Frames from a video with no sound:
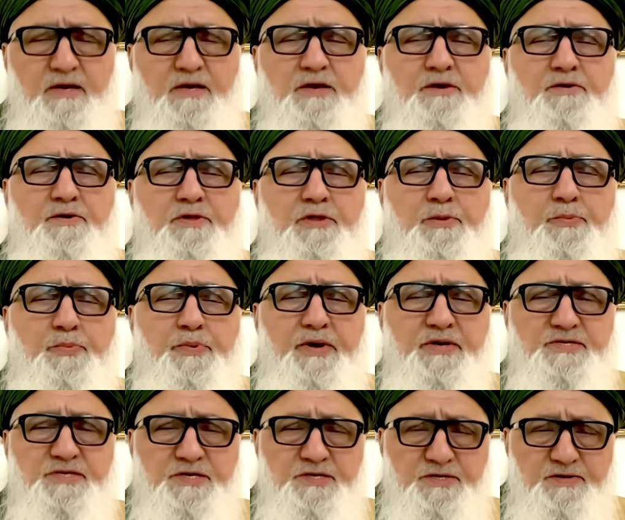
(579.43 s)
you're in the
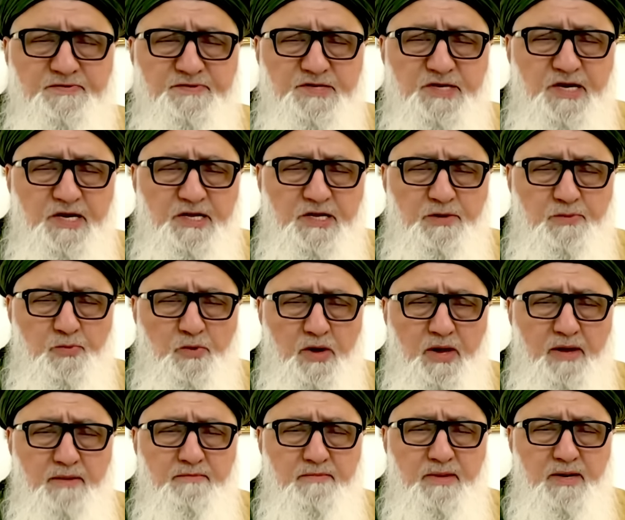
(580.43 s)
presence of Sayyidina
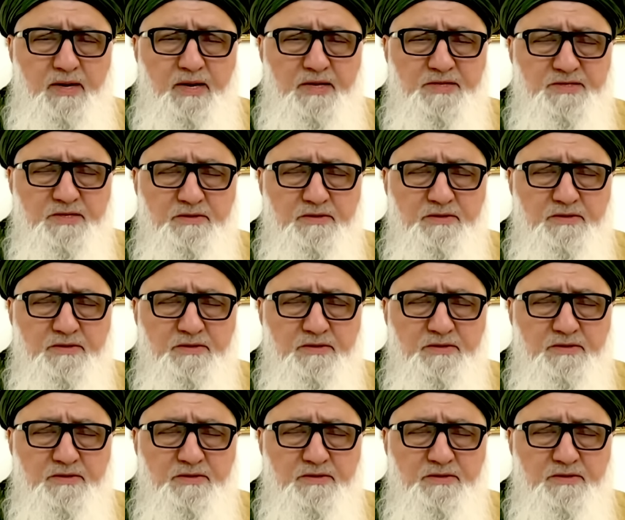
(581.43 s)
Muhammad